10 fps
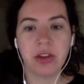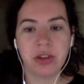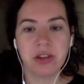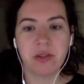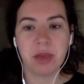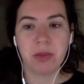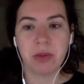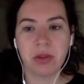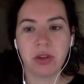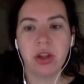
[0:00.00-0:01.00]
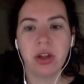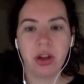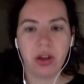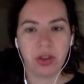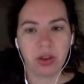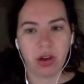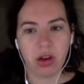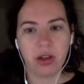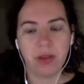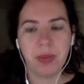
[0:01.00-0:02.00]
hundreds of people on the
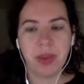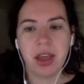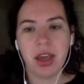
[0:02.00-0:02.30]
call.